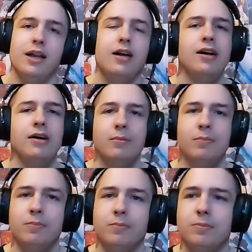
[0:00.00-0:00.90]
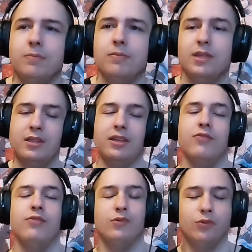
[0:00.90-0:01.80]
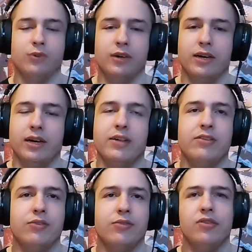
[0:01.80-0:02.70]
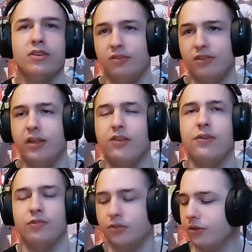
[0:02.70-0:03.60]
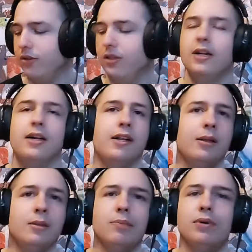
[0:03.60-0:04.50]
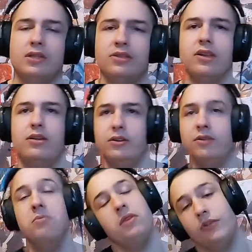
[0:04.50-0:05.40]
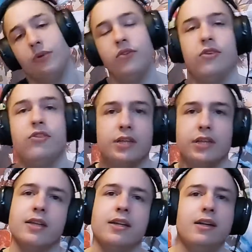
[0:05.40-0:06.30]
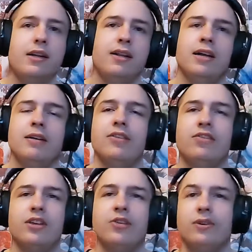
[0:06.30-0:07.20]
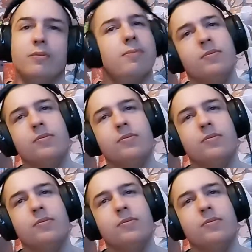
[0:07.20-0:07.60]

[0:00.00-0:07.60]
If you want to know, I got in the 40s as far as the score. But no, that's pretty interesting. I mean, Sayu,